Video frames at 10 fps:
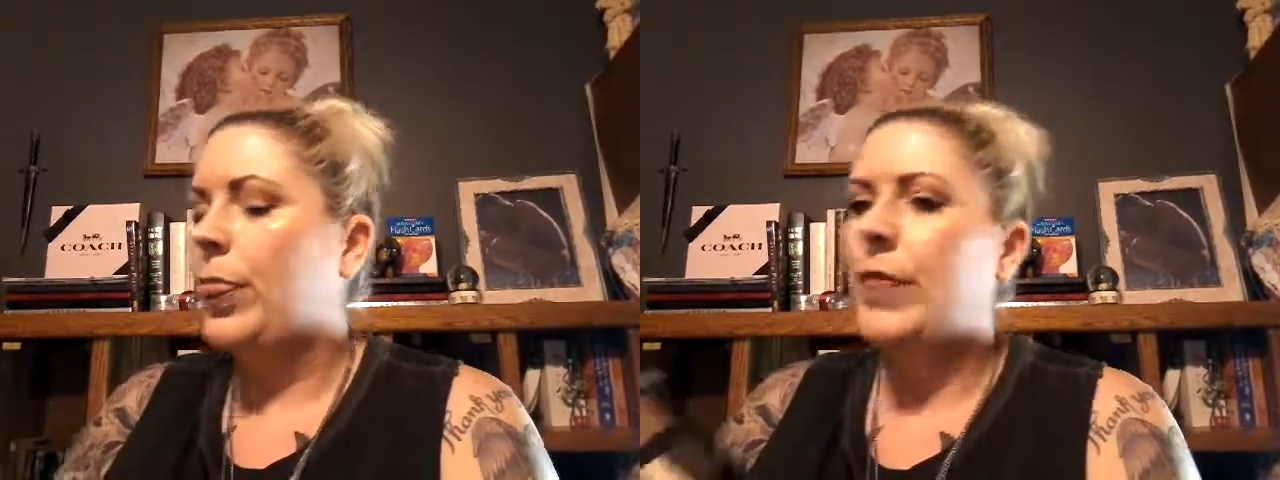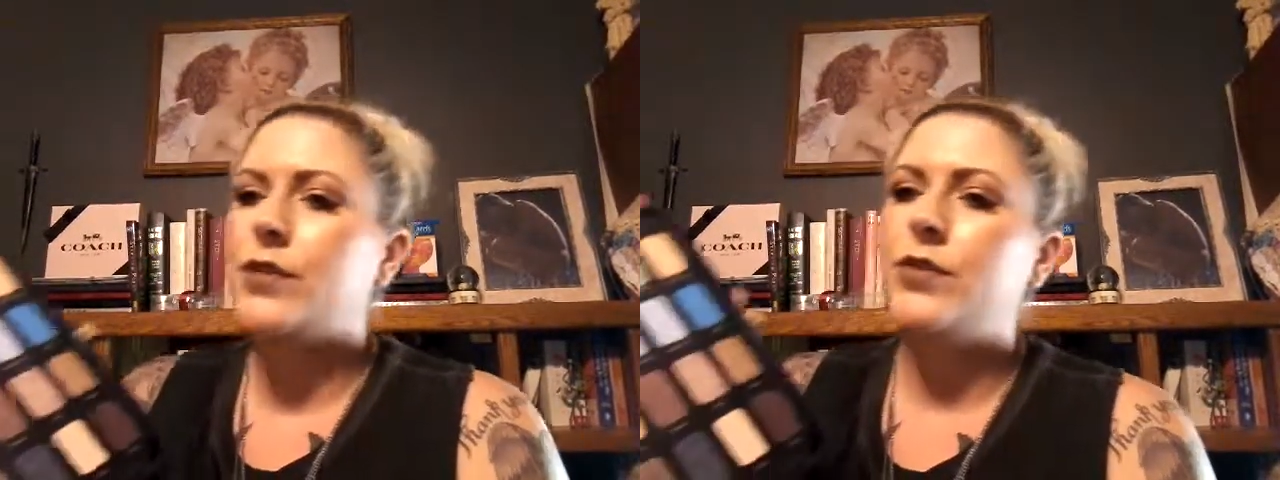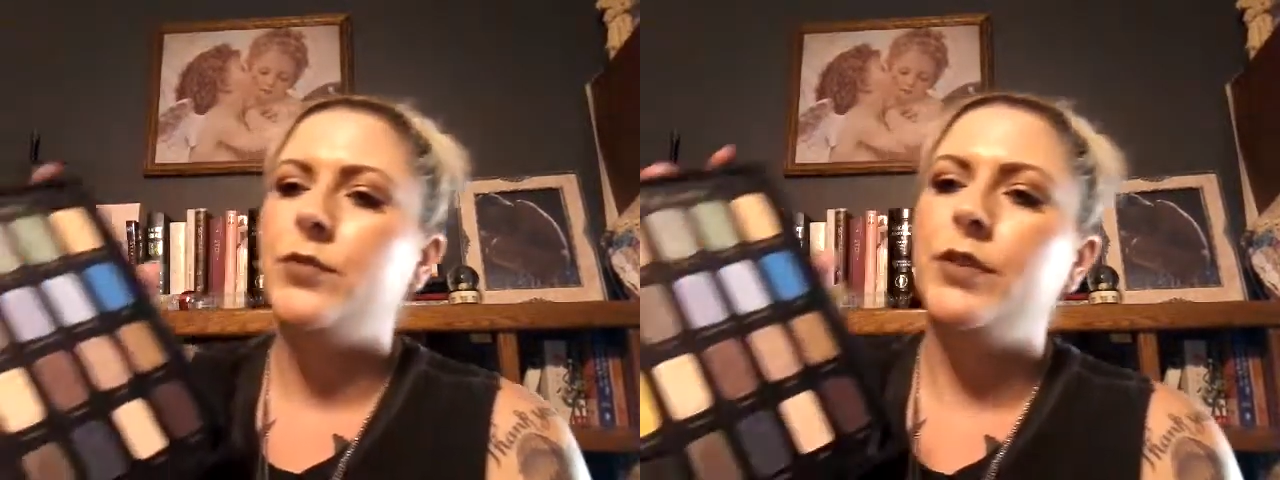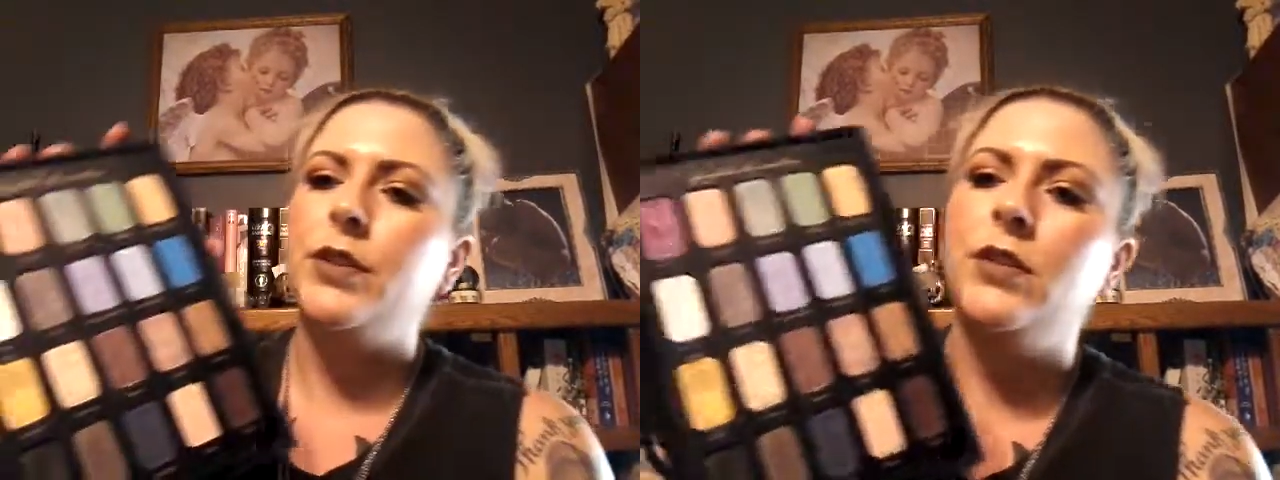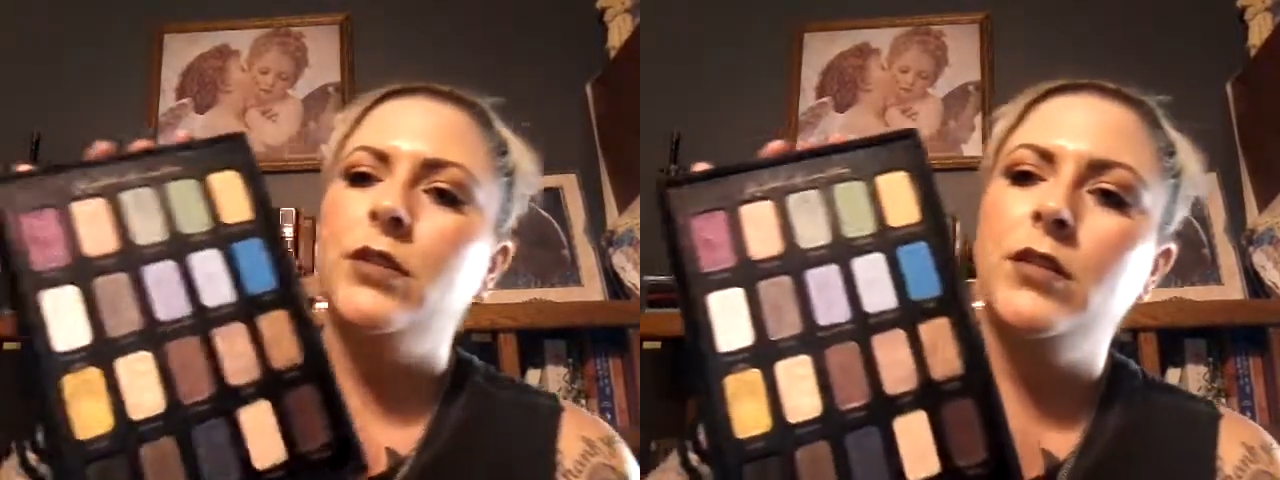these are
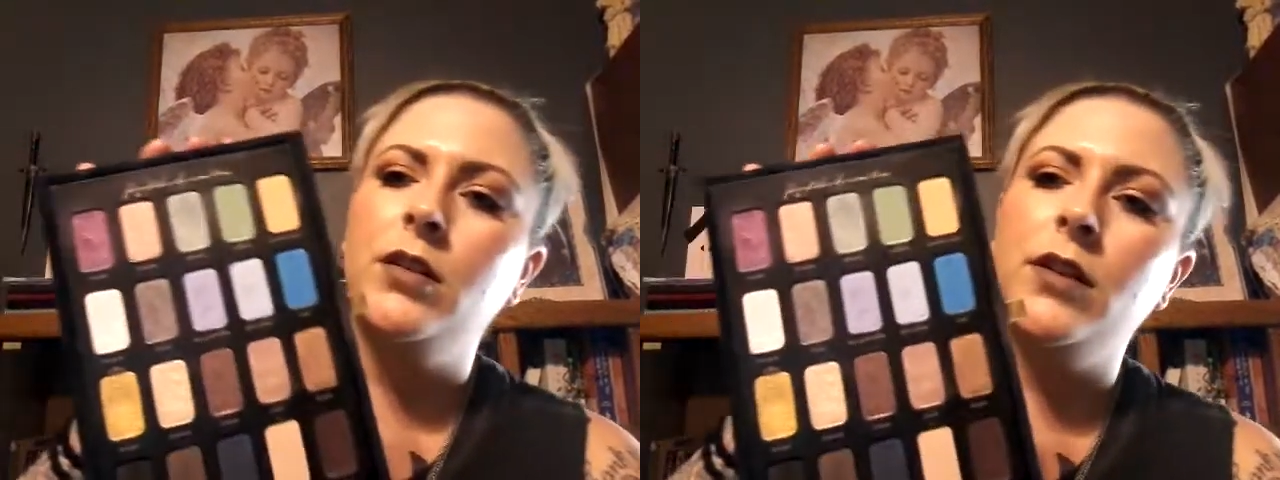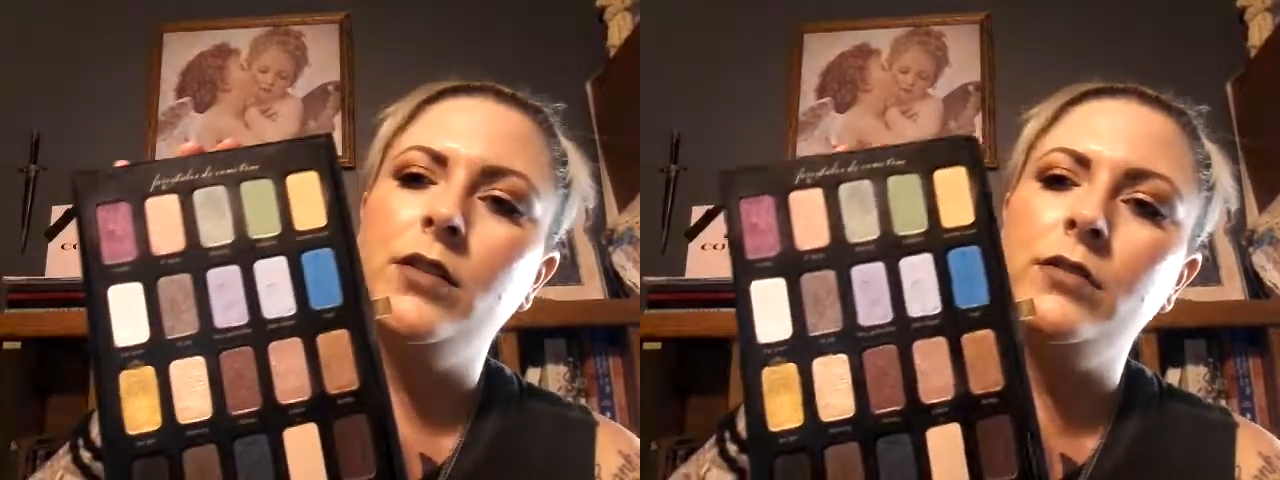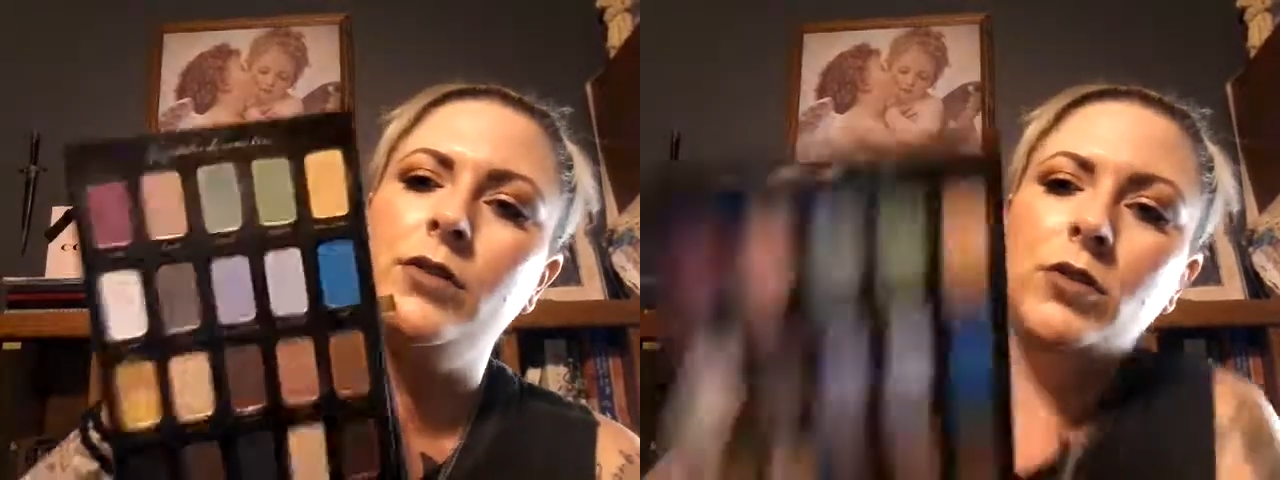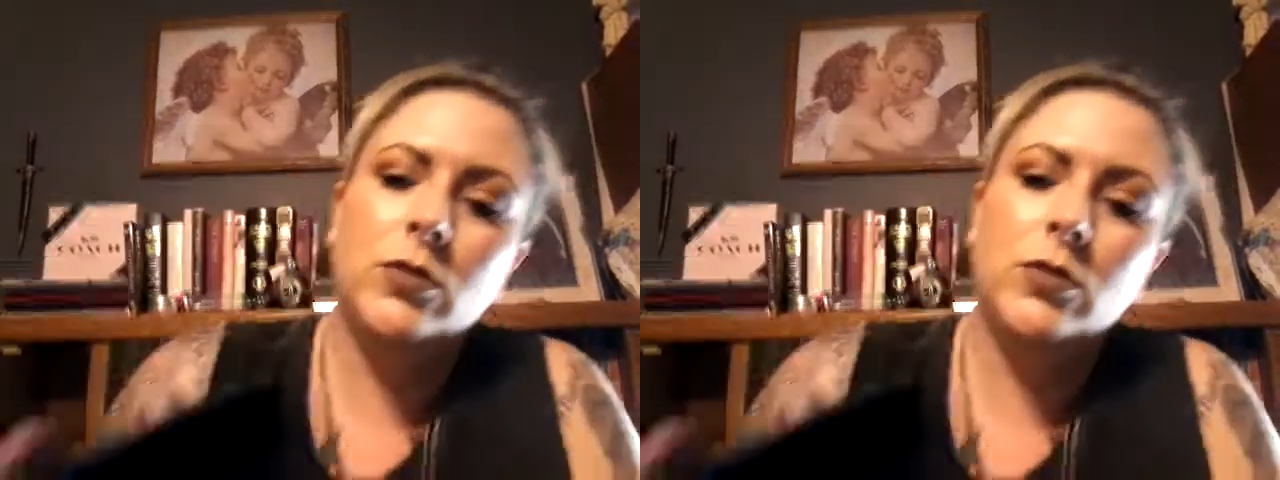really colorful.